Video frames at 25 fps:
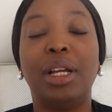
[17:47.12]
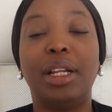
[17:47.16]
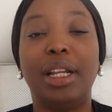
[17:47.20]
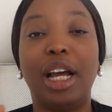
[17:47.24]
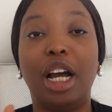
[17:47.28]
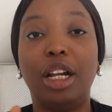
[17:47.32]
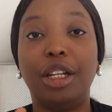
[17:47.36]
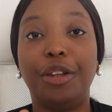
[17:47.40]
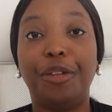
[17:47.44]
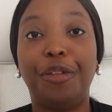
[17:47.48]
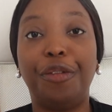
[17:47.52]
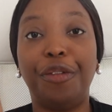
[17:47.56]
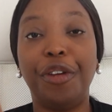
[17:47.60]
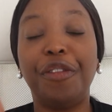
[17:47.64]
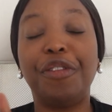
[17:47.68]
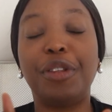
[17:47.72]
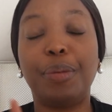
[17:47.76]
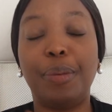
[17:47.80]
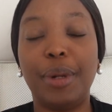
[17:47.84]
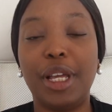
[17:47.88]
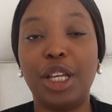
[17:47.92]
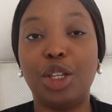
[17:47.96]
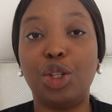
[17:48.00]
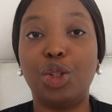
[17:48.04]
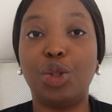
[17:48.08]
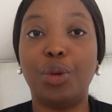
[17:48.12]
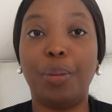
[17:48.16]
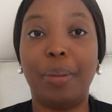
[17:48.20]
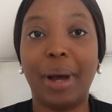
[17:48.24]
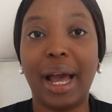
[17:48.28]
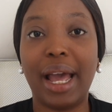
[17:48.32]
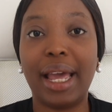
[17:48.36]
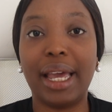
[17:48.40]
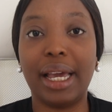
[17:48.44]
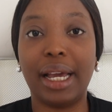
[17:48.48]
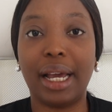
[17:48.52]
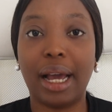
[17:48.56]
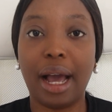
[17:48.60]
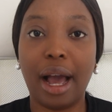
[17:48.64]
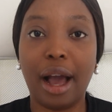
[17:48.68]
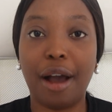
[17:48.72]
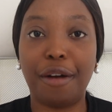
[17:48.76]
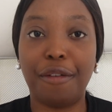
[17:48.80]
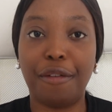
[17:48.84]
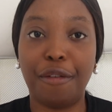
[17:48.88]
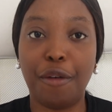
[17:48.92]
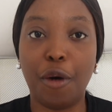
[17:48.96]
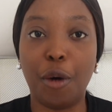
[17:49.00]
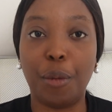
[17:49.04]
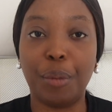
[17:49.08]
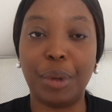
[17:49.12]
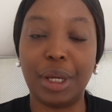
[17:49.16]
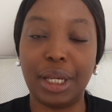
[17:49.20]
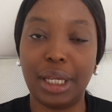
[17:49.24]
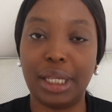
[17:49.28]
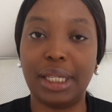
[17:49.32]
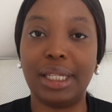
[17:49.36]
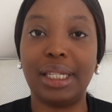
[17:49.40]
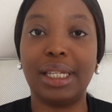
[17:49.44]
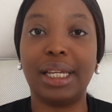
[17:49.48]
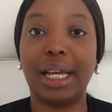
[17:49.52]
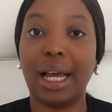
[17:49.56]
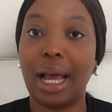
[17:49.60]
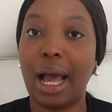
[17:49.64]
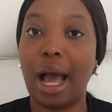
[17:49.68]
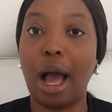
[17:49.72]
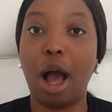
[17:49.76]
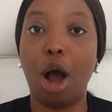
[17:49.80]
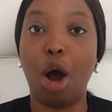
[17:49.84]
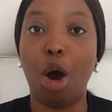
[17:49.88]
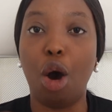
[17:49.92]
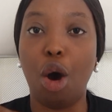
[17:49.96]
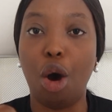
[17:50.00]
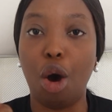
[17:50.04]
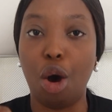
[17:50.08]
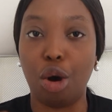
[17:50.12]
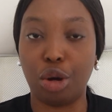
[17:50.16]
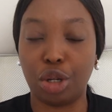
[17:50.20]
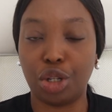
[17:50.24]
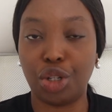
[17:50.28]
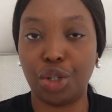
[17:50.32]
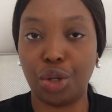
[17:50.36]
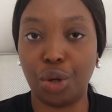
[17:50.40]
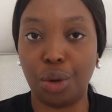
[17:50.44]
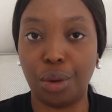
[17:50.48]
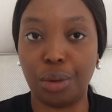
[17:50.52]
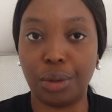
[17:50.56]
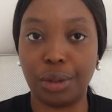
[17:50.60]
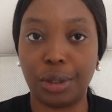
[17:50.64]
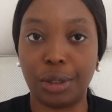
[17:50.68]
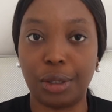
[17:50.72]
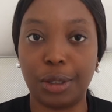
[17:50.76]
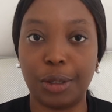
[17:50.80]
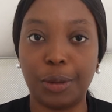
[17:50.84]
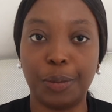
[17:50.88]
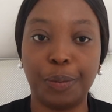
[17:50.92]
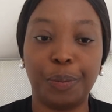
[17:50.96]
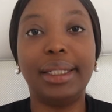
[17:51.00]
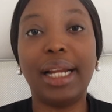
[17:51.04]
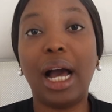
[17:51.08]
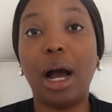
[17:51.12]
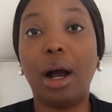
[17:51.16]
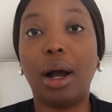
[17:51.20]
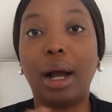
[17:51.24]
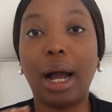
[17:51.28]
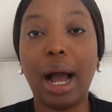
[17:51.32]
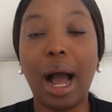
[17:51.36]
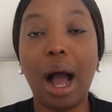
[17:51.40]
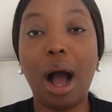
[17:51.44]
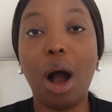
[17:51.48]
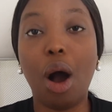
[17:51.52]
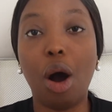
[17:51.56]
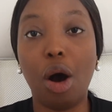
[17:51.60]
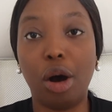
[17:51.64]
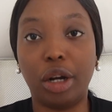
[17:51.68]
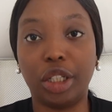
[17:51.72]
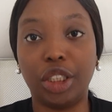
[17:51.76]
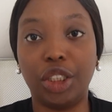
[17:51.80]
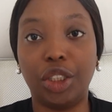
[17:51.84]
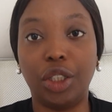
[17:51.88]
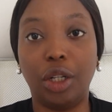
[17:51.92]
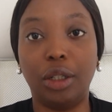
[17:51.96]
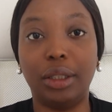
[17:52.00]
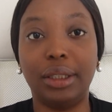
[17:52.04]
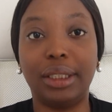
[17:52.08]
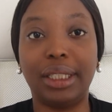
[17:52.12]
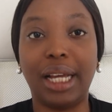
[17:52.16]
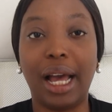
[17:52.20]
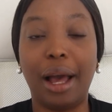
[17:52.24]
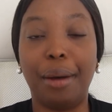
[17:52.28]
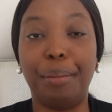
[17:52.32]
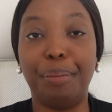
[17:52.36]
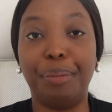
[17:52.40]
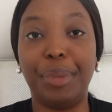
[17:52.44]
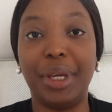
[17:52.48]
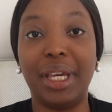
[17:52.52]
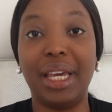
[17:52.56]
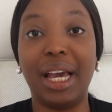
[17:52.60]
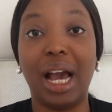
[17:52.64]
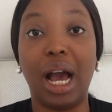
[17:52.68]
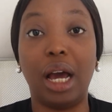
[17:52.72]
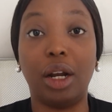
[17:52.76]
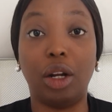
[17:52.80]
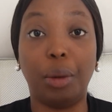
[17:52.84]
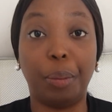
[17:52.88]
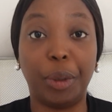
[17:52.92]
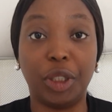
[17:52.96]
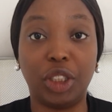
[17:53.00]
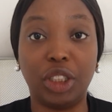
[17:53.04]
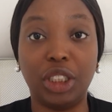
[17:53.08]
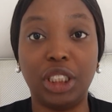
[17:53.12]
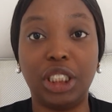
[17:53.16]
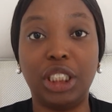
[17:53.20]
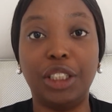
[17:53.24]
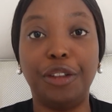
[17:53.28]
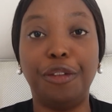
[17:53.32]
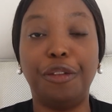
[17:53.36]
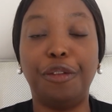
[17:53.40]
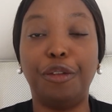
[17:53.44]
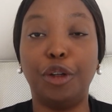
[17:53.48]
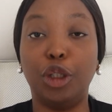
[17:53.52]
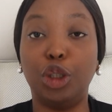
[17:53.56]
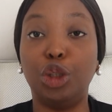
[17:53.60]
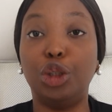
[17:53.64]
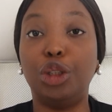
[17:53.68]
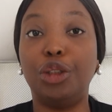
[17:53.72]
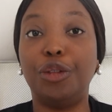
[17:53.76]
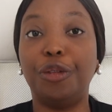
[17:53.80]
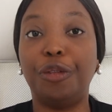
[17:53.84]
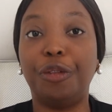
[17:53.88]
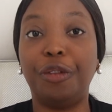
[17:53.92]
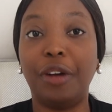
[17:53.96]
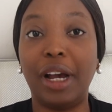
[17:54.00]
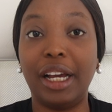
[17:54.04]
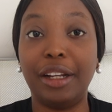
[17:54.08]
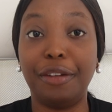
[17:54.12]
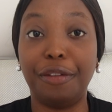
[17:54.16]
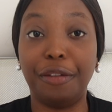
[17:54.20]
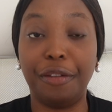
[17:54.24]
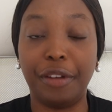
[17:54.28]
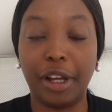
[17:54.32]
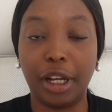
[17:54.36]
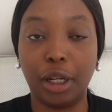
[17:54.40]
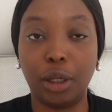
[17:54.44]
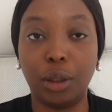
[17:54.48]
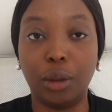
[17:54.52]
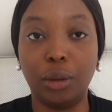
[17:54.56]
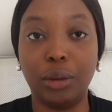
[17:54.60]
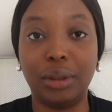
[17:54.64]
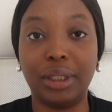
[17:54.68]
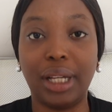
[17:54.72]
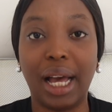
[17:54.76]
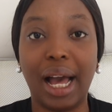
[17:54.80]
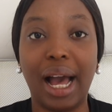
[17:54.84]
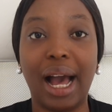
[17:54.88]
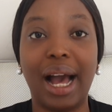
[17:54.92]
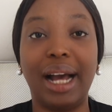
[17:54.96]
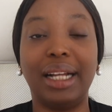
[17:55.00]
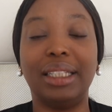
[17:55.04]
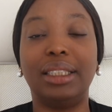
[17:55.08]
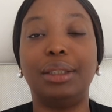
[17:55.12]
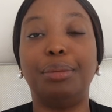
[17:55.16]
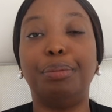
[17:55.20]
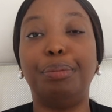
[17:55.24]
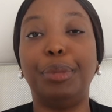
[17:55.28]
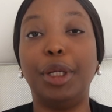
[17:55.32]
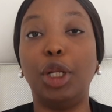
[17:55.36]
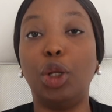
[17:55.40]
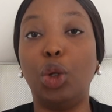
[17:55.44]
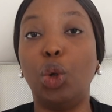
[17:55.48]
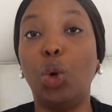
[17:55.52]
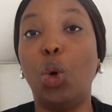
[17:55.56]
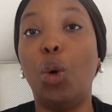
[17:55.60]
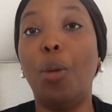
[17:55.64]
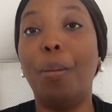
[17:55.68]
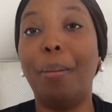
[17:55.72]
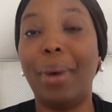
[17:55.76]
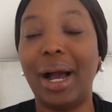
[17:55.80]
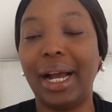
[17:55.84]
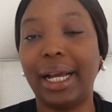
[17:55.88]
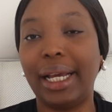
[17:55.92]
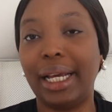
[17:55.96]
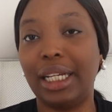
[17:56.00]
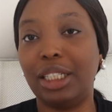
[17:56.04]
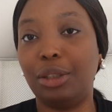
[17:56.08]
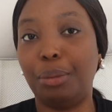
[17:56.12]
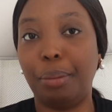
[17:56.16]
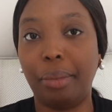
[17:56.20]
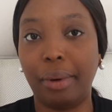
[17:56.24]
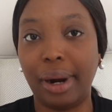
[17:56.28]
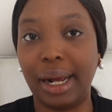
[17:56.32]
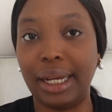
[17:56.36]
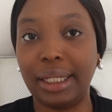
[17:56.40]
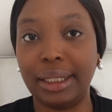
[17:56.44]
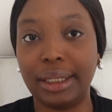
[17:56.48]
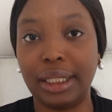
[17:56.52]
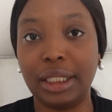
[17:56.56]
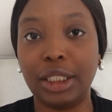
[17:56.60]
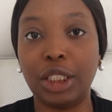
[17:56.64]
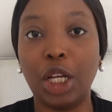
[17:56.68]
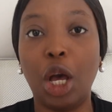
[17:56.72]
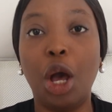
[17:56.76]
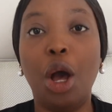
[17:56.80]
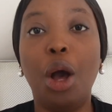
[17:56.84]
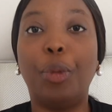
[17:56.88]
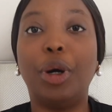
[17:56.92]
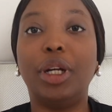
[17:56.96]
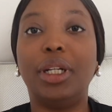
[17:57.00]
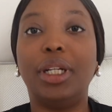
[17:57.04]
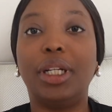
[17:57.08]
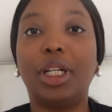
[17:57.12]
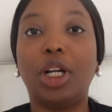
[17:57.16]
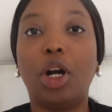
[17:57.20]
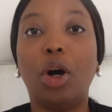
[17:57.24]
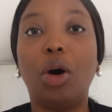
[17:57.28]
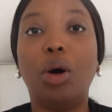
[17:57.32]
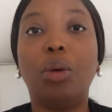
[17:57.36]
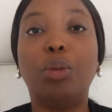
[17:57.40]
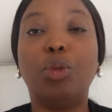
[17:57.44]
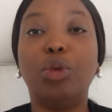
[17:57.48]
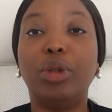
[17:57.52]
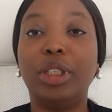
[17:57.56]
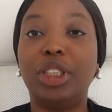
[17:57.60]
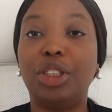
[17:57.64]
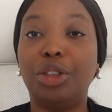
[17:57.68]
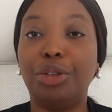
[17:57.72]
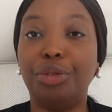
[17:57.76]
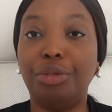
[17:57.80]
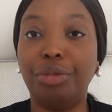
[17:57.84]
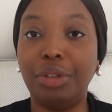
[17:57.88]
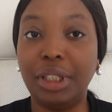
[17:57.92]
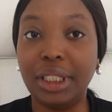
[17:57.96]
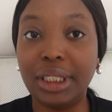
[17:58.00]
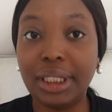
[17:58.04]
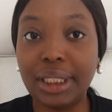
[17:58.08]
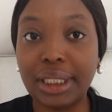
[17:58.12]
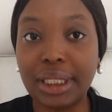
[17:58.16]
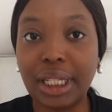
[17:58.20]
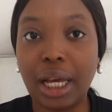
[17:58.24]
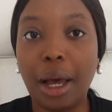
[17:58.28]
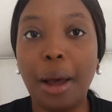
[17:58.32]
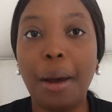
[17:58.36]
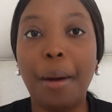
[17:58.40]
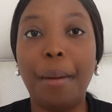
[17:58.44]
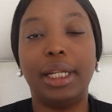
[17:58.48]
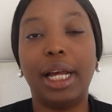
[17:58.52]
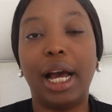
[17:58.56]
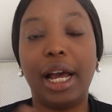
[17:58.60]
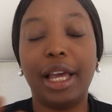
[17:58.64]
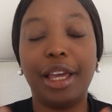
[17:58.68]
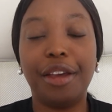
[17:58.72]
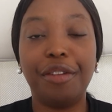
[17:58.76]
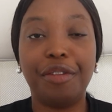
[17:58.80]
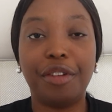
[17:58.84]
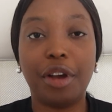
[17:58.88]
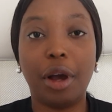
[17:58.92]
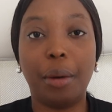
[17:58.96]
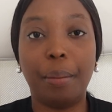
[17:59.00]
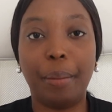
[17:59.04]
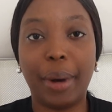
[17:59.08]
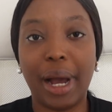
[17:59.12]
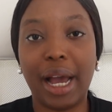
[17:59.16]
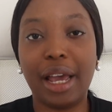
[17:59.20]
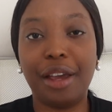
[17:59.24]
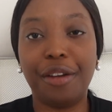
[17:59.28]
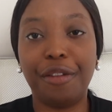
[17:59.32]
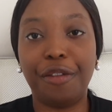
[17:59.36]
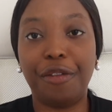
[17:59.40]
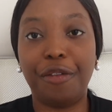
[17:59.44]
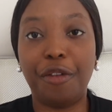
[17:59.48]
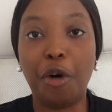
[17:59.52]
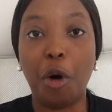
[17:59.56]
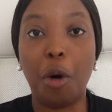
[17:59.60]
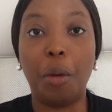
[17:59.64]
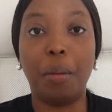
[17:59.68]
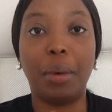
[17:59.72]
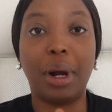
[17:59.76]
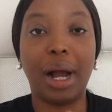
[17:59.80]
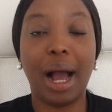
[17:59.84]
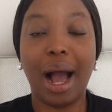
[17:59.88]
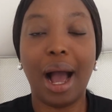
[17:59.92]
Now, the fifth place to buy a car from is car auctions. Now, car auctions can be an opportunity for you to find vehicles at below market prices, but they come with risk. Now, if you are buying from